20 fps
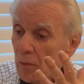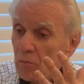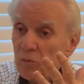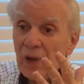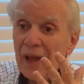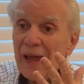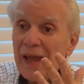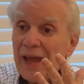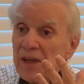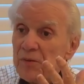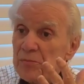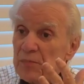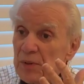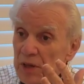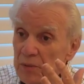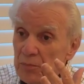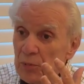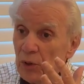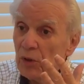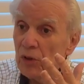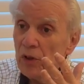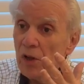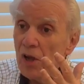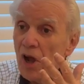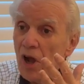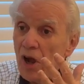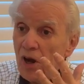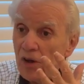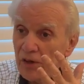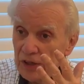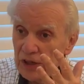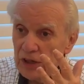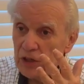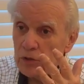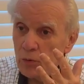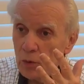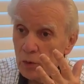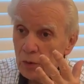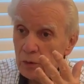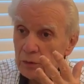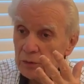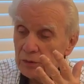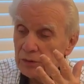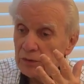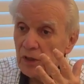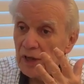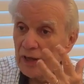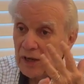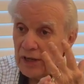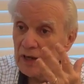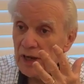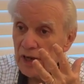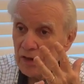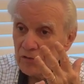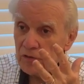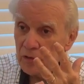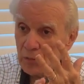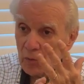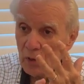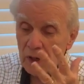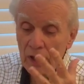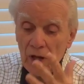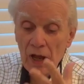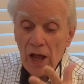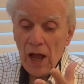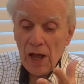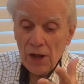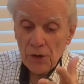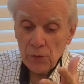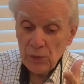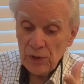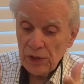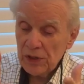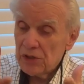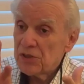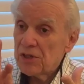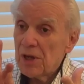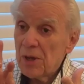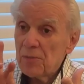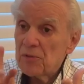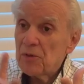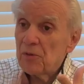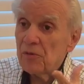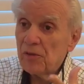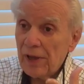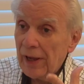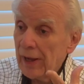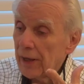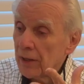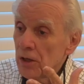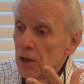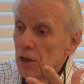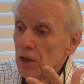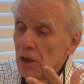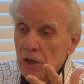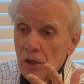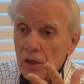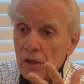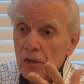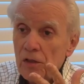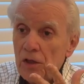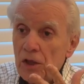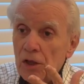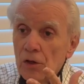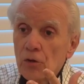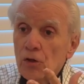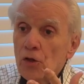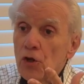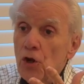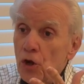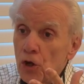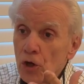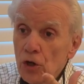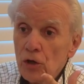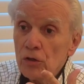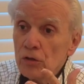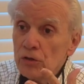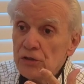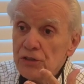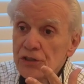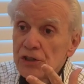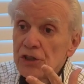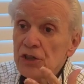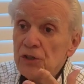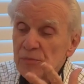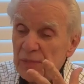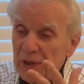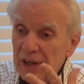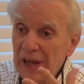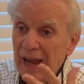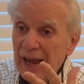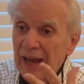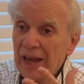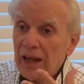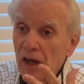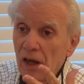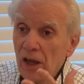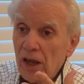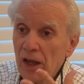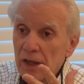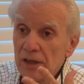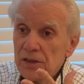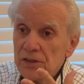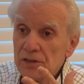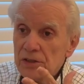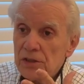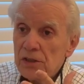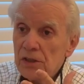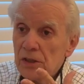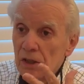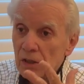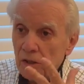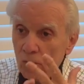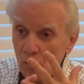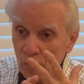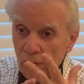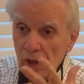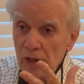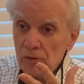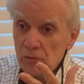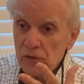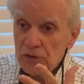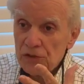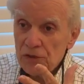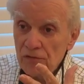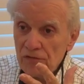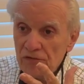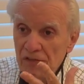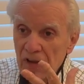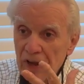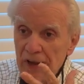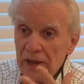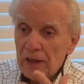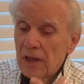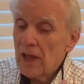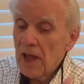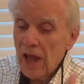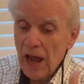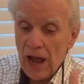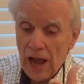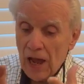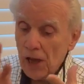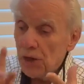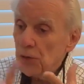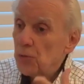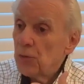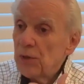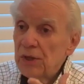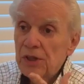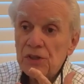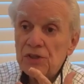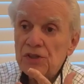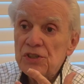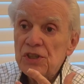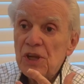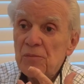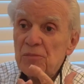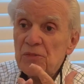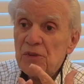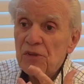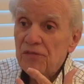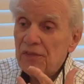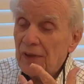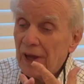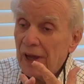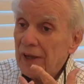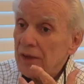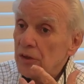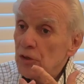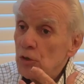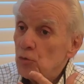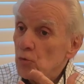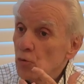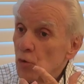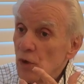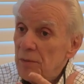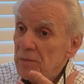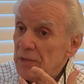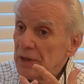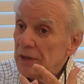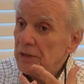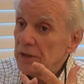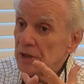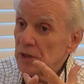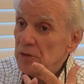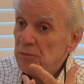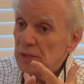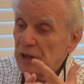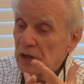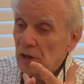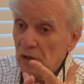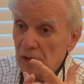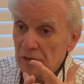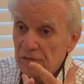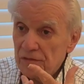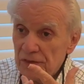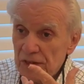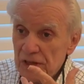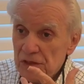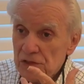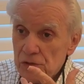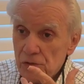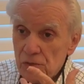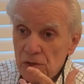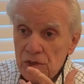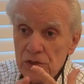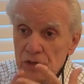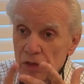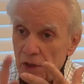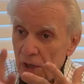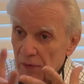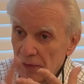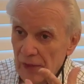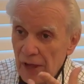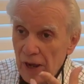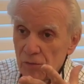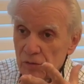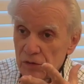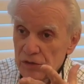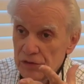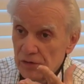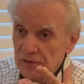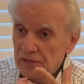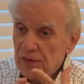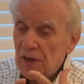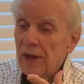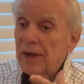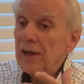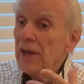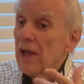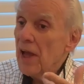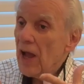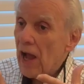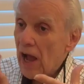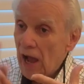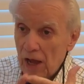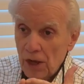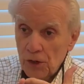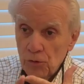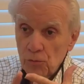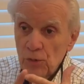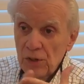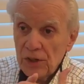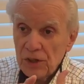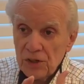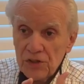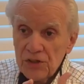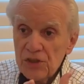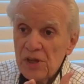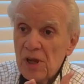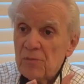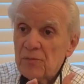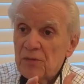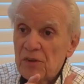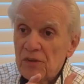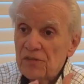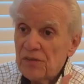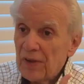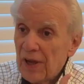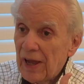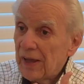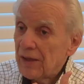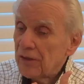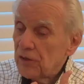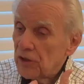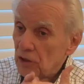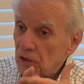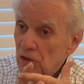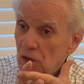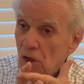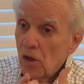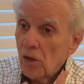black people are equal in every way? How do we accept the fact that girls can be acolytes? That was a fight. How do we accept the fact that women can be on vestries? That was a fight. How do we accept the fact that,